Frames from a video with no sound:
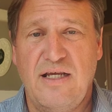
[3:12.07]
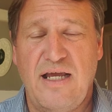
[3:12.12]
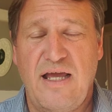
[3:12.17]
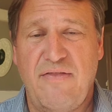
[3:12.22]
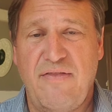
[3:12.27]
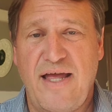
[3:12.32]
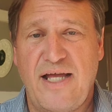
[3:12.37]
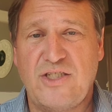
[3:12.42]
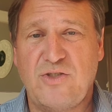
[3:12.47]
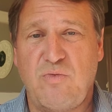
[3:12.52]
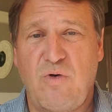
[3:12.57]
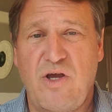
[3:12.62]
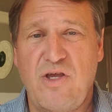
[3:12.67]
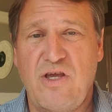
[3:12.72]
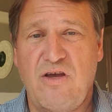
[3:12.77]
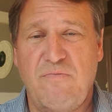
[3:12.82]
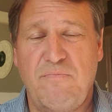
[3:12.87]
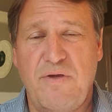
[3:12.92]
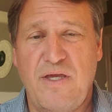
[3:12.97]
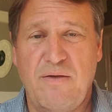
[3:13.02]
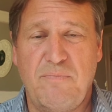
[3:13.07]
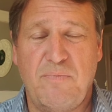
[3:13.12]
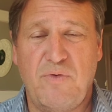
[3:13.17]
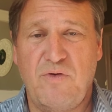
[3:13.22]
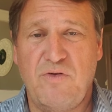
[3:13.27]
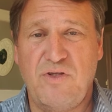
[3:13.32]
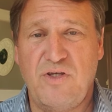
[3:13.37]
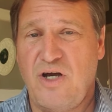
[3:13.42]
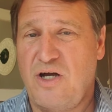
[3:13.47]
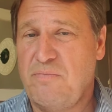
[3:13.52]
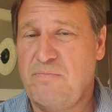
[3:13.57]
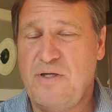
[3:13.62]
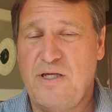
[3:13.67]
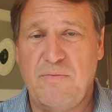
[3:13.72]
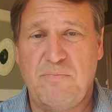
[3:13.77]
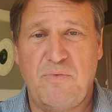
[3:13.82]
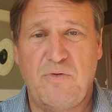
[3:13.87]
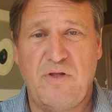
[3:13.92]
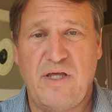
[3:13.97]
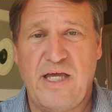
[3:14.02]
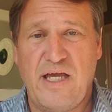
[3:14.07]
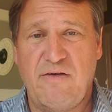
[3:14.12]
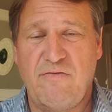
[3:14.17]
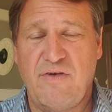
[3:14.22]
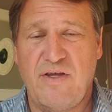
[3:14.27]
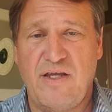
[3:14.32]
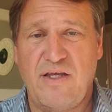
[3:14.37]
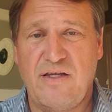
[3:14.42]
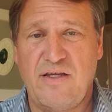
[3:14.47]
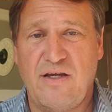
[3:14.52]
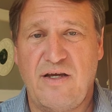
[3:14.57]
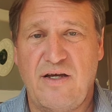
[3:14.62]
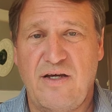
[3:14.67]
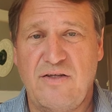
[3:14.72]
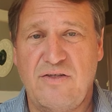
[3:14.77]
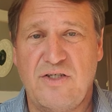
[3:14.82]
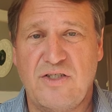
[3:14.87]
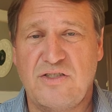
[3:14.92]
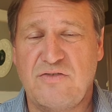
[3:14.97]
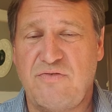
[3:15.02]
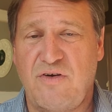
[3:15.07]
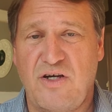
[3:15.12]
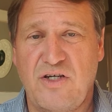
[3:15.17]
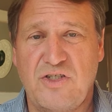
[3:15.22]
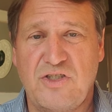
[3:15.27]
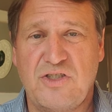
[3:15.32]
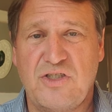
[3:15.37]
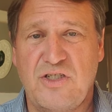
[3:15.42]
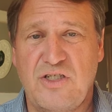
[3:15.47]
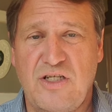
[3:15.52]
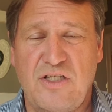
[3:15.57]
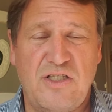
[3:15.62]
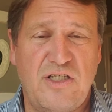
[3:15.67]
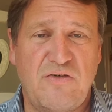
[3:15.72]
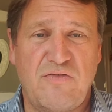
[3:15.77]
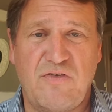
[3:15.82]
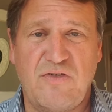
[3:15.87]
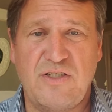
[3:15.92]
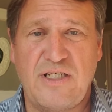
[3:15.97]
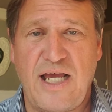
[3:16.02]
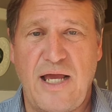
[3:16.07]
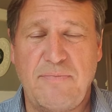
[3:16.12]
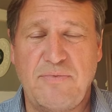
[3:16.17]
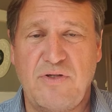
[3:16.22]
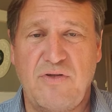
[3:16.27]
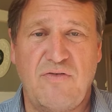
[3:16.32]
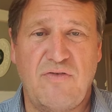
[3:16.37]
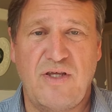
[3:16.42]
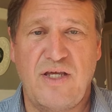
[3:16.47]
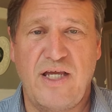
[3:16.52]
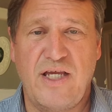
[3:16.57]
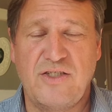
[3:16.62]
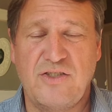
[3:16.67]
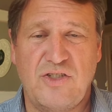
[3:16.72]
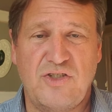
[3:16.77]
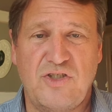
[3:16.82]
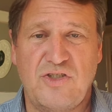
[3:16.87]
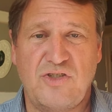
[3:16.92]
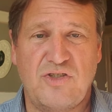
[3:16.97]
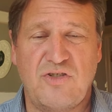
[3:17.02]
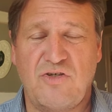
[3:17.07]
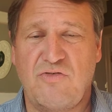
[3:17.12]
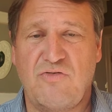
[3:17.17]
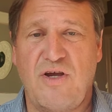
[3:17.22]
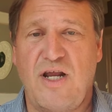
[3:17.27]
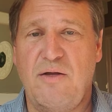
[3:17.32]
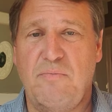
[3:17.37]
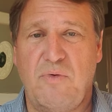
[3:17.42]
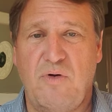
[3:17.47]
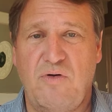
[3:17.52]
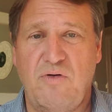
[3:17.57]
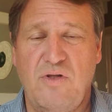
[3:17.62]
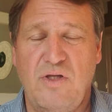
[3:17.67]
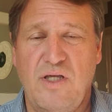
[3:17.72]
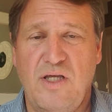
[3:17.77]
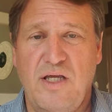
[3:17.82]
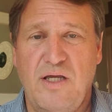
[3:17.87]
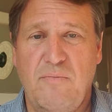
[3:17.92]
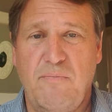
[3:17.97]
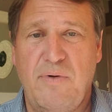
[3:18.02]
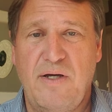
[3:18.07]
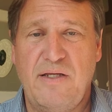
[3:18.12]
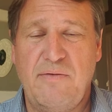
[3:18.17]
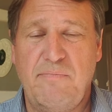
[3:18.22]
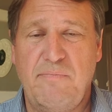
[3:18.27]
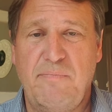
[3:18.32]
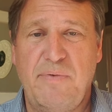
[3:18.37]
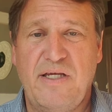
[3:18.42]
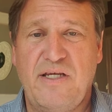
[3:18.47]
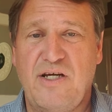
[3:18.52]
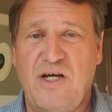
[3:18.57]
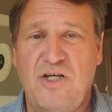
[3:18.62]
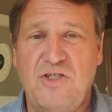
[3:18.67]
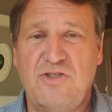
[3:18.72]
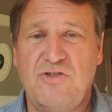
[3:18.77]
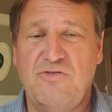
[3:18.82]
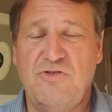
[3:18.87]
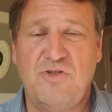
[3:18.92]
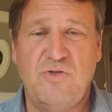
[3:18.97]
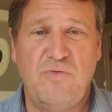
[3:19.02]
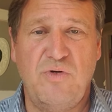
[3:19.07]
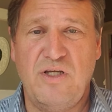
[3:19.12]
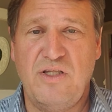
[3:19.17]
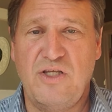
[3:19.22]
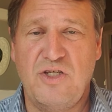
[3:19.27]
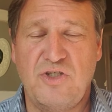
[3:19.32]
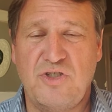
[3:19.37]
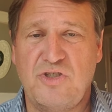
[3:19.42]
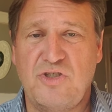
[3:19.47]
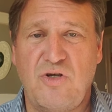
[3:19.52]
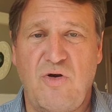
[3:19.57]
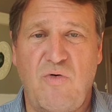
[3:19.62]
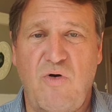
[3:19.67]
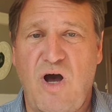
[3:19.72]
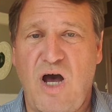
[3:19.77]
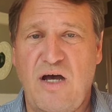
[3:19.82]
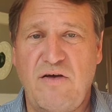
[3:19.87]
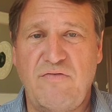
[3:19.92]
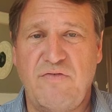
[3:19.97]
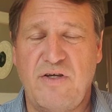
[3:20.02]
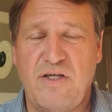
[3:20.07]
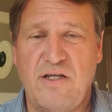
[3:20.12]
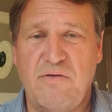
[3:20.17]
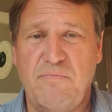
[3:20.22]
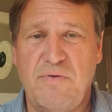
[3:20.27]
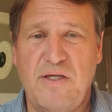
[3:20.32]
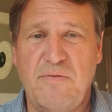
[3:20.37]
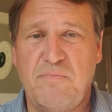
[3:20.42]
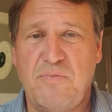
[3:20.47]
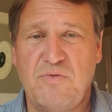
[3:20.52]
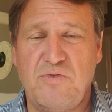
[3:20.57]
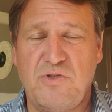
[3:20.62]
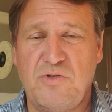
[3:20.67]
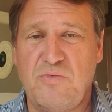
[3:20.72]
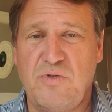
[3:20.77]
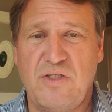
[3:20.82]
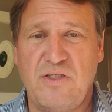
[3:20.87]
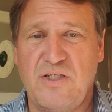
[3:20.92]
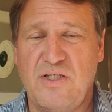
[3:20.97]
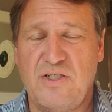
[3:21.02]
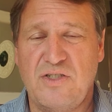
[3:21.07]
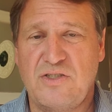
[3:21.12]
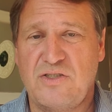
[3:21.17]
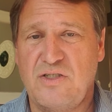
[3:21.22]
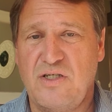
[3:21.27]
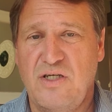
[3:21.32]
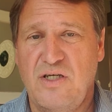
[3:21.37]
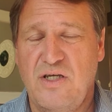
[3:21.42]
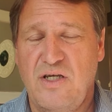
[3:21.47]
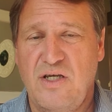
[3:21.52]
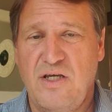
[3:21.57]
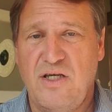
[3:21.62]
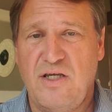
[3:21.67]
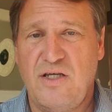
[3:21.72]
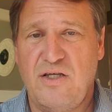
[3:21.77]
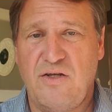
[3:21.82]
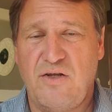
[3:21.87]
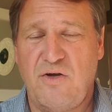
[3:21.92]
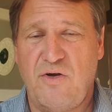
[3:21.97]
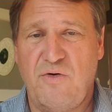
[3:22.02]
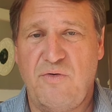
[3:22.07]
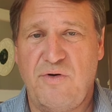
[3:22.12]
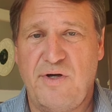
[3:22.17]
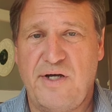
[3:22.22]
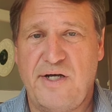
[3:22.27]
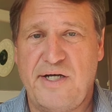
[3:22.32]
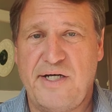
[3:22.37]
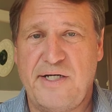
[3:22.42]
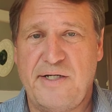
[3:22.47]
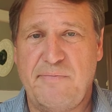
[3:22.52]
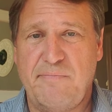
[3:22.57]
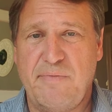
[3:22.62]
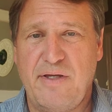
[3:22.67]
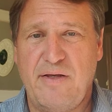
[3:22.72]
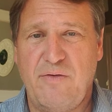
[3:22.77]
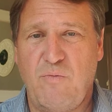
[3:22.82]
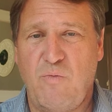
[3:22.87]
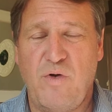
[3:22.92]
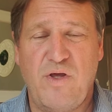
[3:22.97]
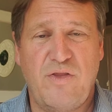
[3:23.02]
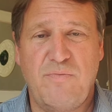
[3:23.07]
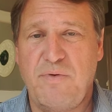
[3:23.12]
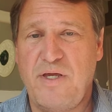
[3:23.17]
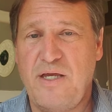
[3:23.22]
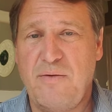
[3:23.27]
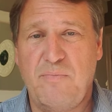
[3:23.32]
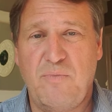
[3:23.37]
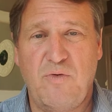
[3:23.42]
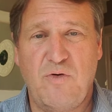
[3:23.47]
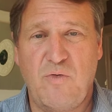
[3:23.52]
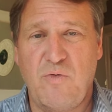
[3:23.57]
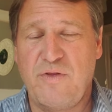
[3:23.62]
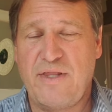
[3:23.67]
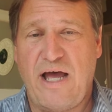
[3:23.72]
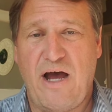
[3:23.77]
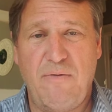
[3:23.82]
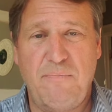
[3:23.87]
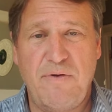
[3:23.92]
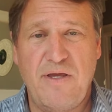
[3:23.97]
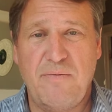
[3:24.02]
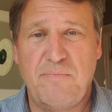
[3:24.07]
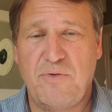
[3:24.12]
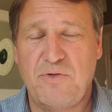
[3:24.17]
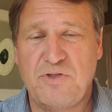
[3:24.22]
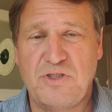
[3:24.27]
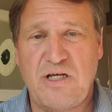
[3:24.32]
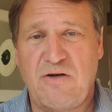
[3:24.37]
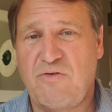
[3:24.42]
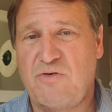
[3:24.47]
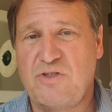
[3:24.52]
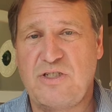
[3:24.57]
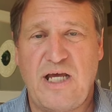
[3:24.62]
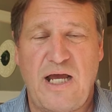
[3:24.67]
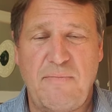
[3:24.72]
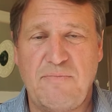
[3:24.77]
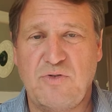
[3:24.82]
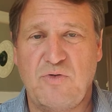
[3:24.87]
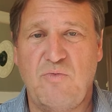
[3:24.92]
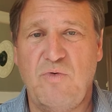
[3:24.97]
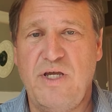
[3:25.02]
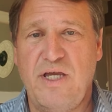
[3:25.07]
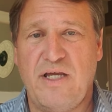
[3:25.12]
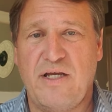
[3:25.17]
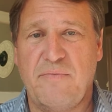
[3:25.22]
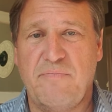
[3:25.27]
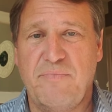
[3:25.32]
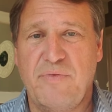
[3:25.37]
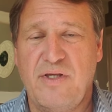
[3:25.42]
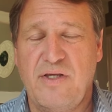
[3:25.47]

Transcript: And that's why you have people, young people, having uh, dysfunction and different types of things. It's just incredible. But because you're doing this so often, and people doing this, you know, um, and with people or without people several times a week,